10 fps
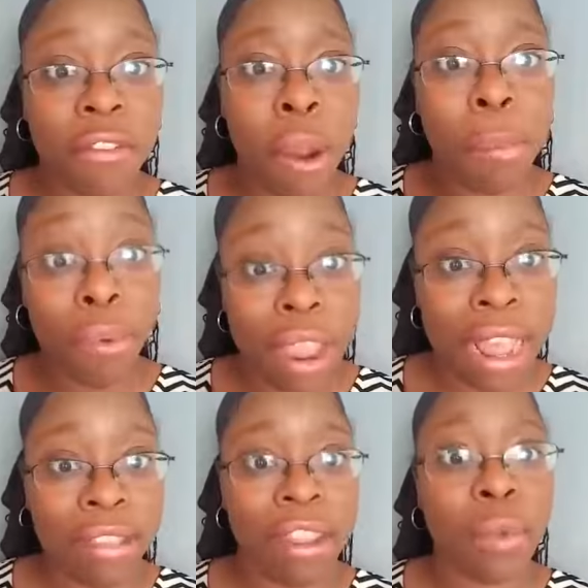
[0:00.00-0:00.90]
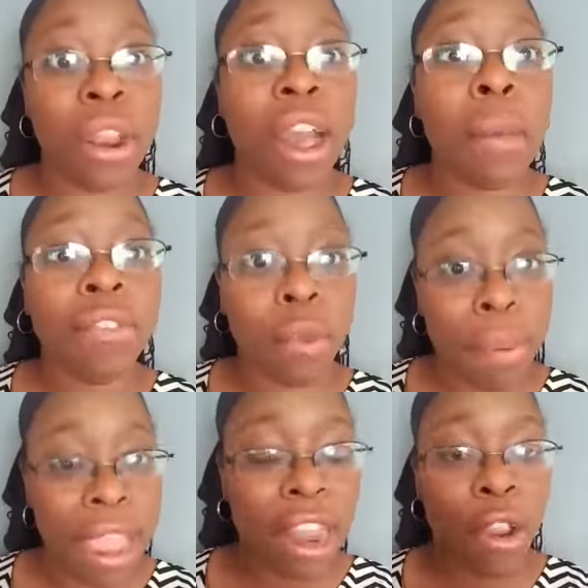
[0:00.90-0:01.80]
of our brains, and when it comes to
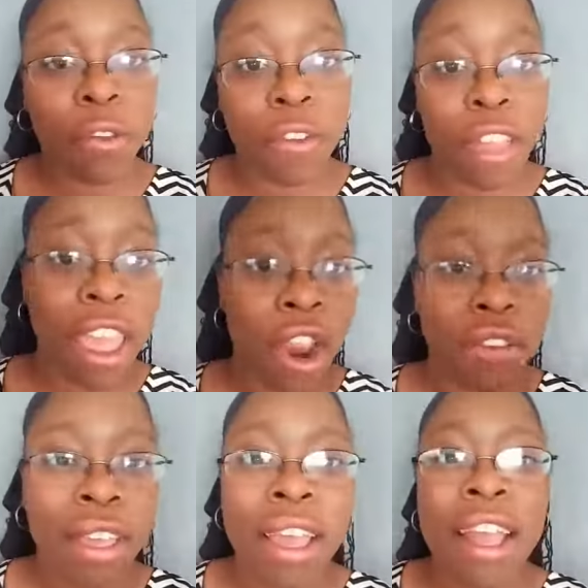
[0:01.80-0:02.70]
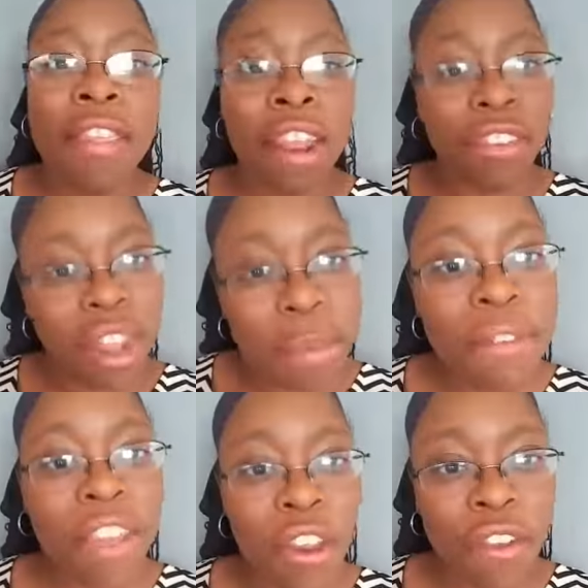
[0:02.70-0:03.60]
pain and those flares, then it's going to
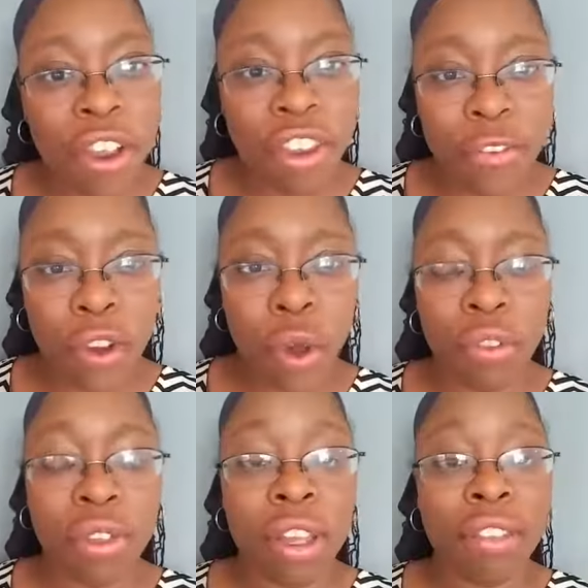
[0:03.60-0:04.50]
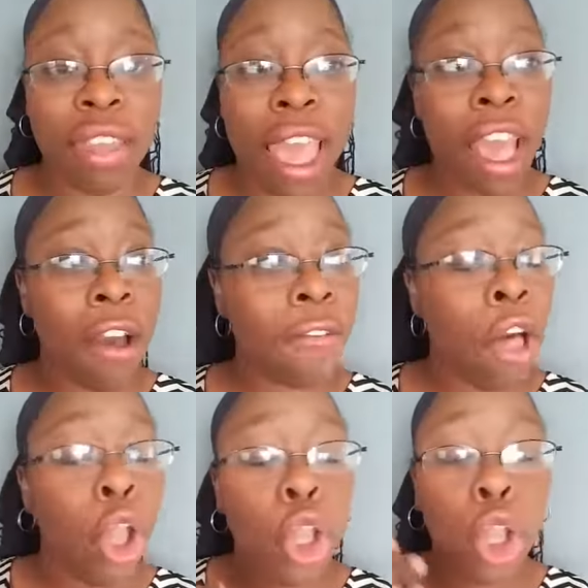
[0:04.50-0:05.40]
be very very difficult to us to
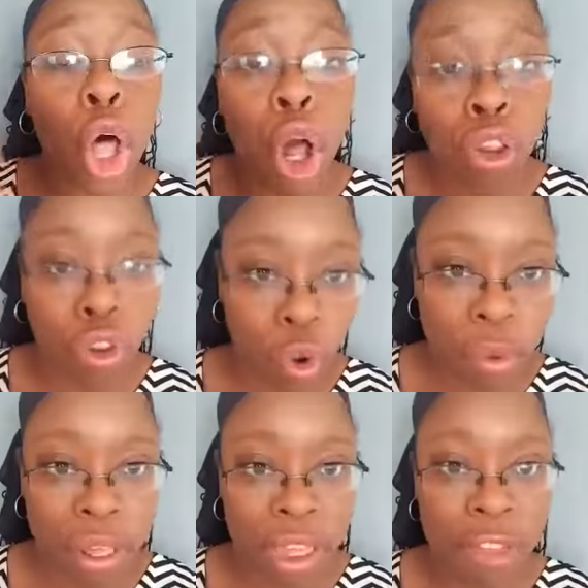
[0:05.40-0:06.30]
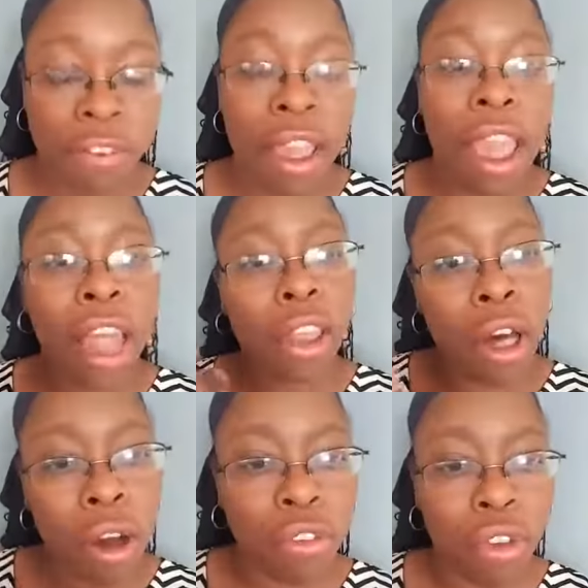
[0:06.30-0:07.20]
have long term relief and
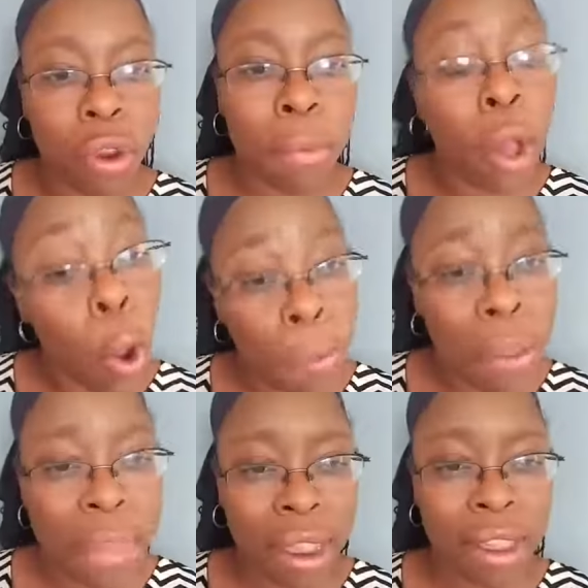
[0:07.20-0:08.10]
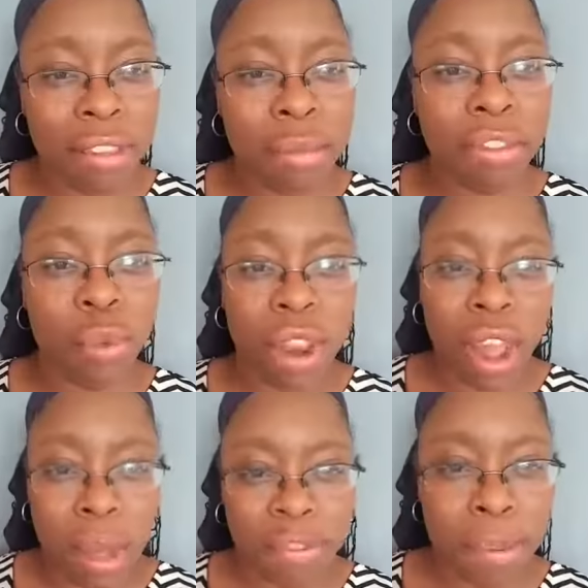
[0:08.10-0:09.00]
long term coping mechanisms when
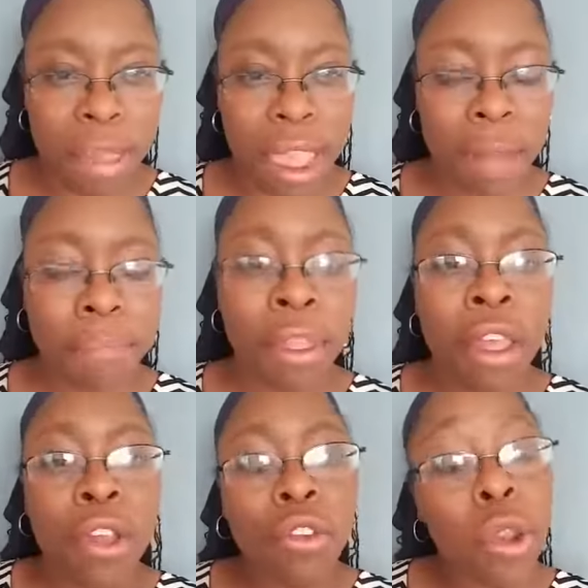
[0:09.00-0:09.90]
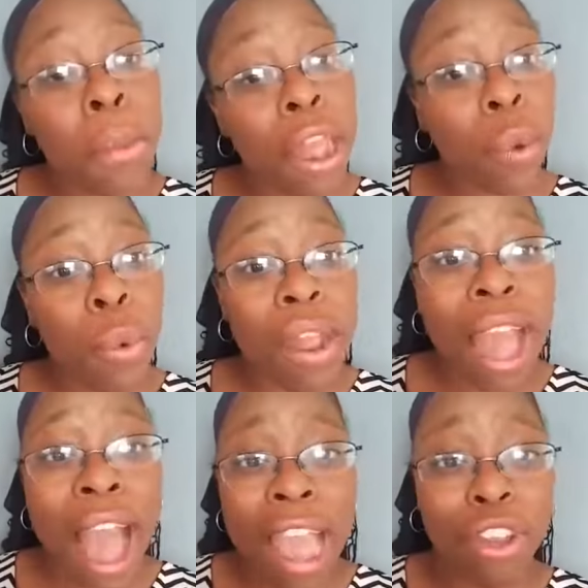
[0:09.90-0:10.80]
it comes to pain. So no matter what
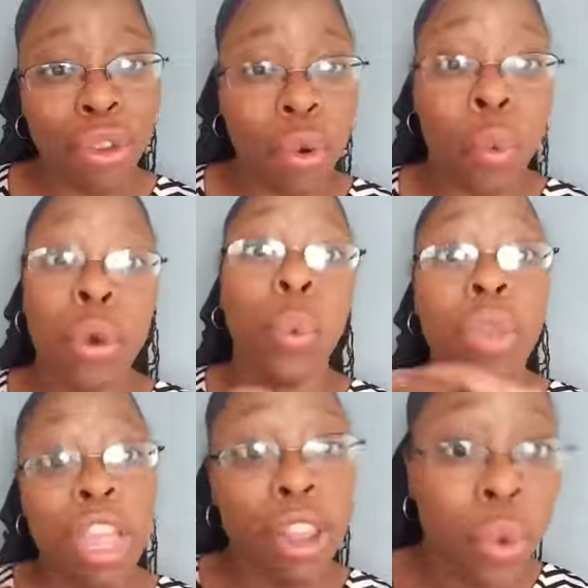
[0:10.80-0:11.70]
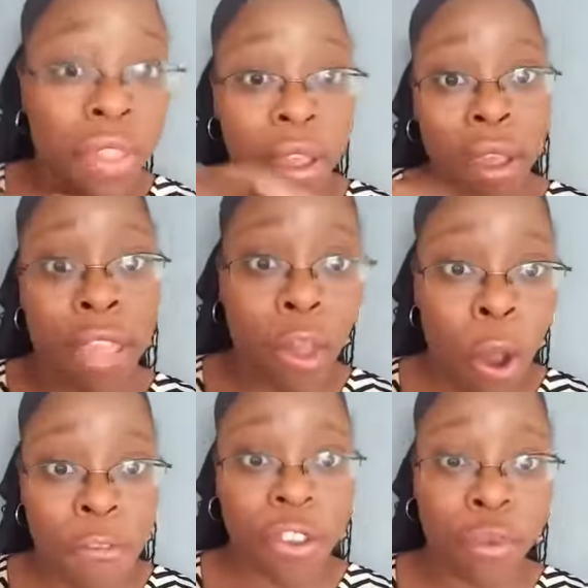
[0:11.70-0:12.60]
I do or what we do in the in the
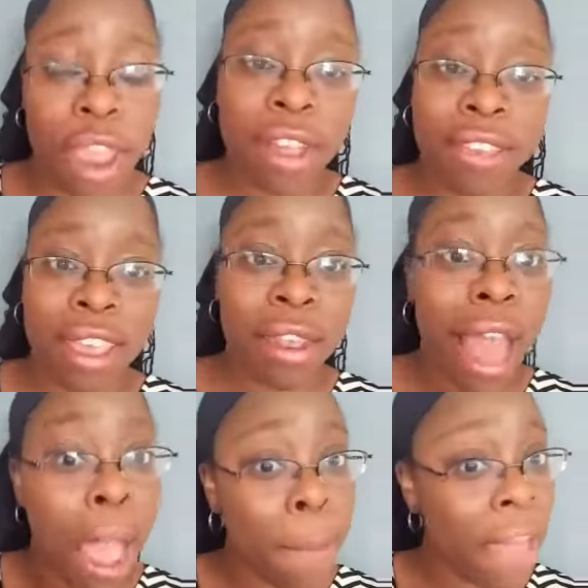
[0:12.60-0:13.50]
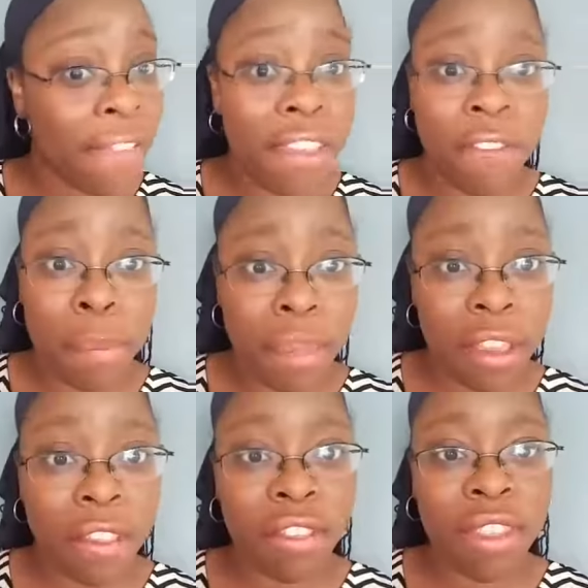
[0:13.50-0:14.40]
office, right? Because again, I'm not the
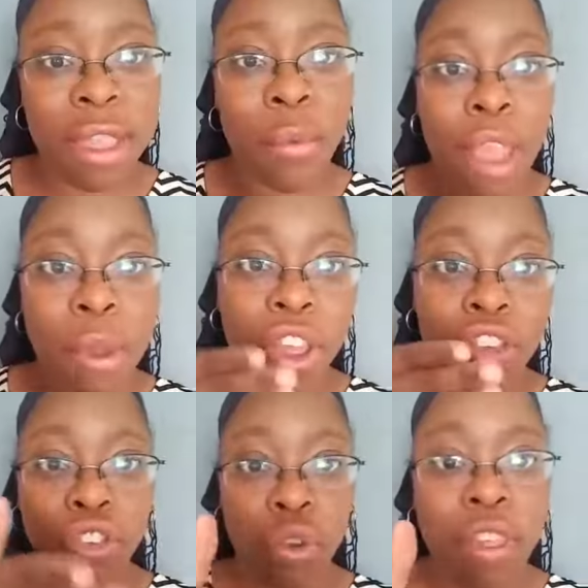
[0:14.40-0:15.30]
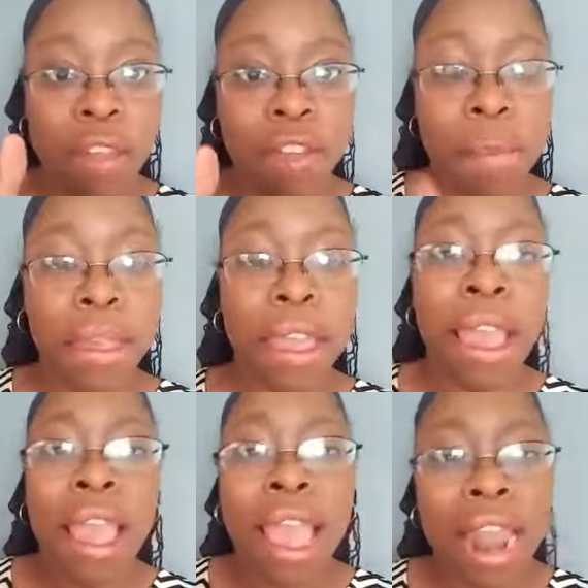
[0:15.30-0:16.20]
MVP of this team, right? It's you the
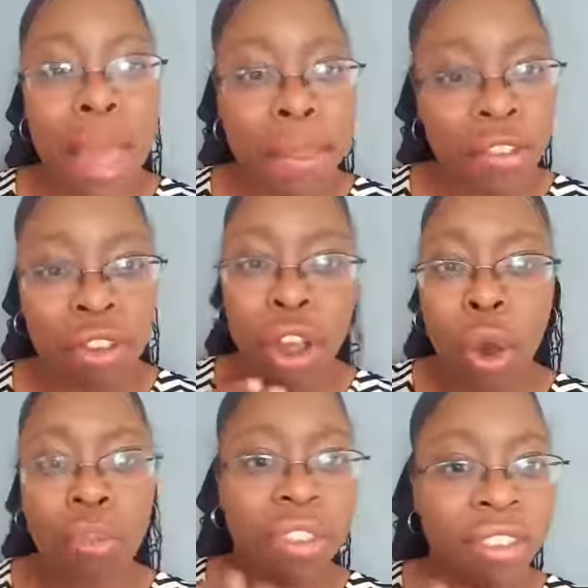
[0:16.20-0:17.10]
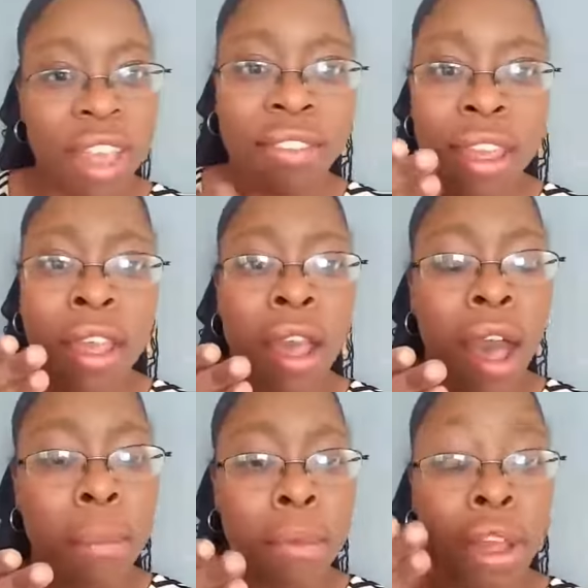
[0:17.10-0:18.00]
MVP, and I'm here to coach, assess,
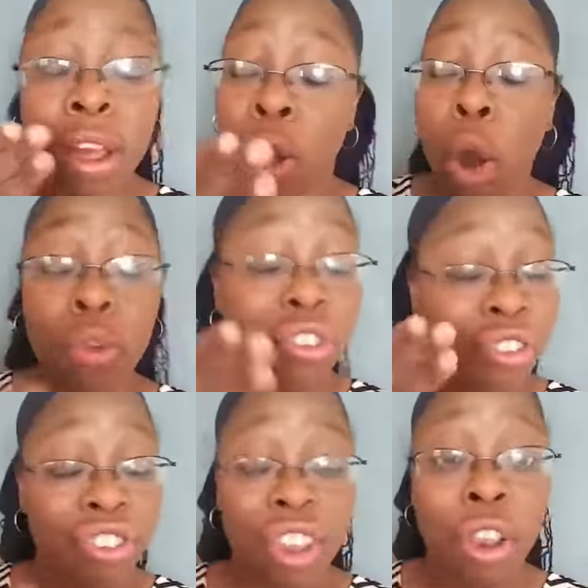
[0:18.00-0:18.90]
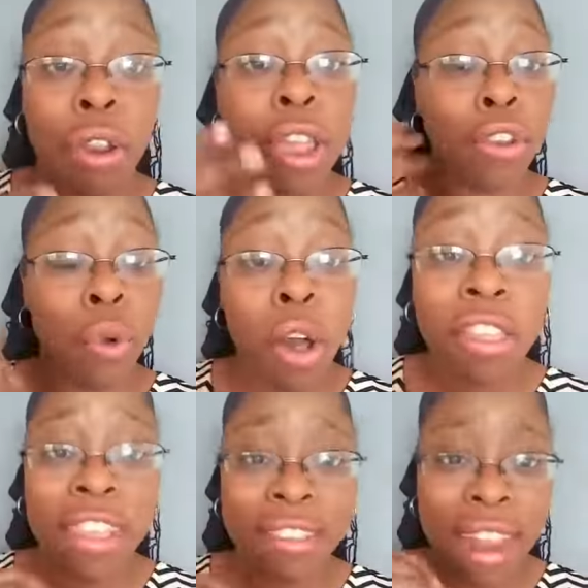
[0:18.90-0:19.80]
um, uh, coach and cheer, and do all
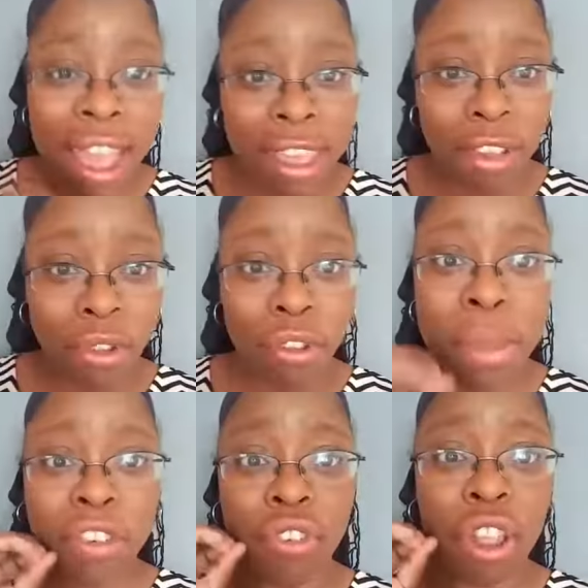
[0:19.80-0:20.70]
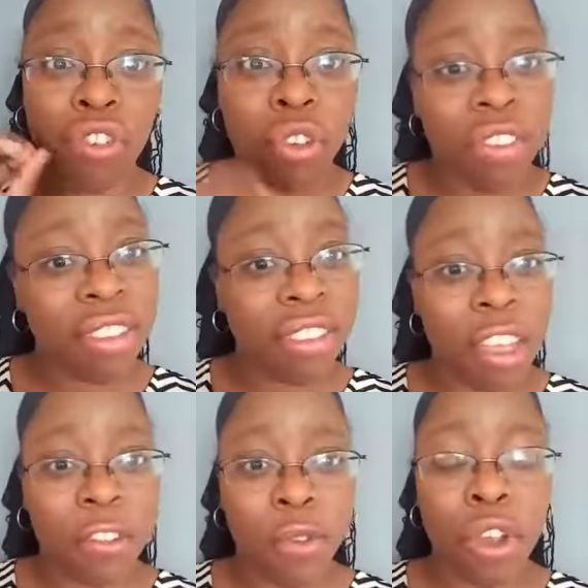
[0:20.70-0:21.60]
the things that I can do to make sure that you're
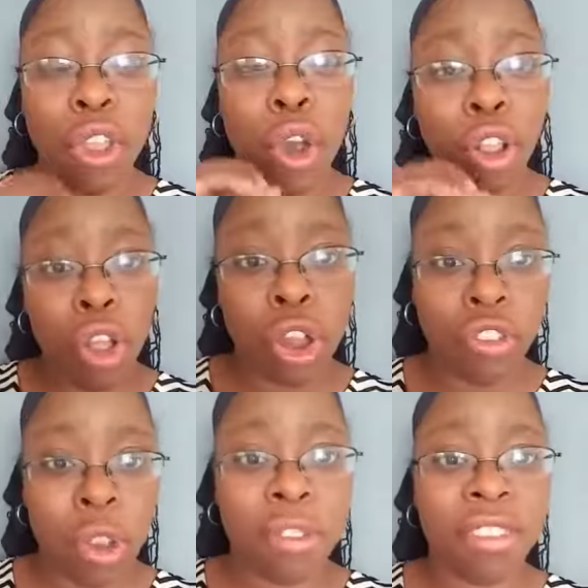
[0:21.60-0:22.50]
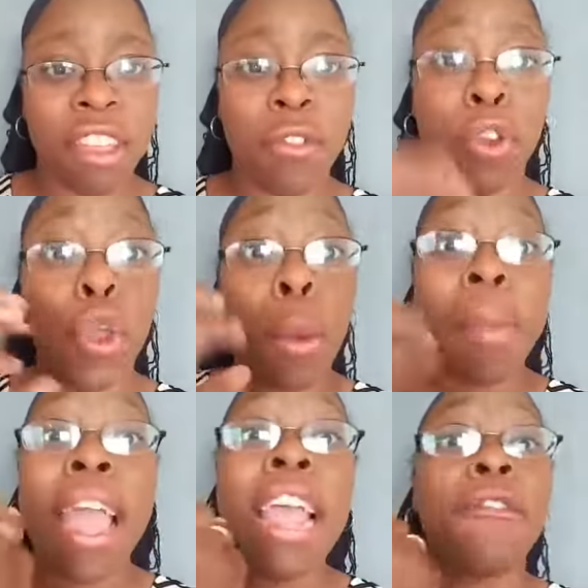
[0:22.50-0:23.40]
successful successful and your long term success, for your
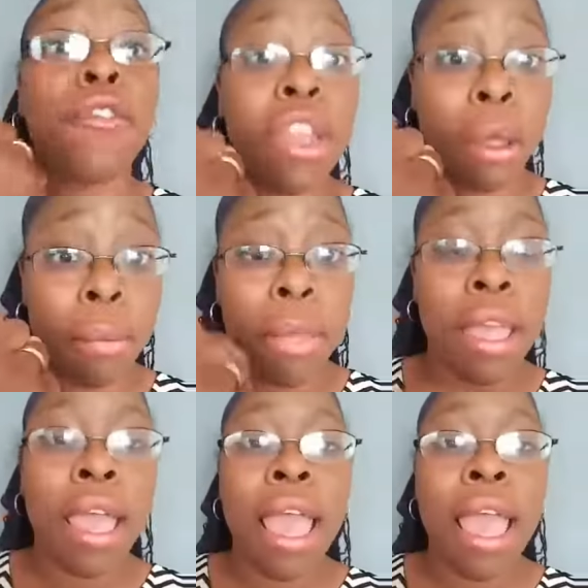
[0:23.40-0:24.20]
pain freedom,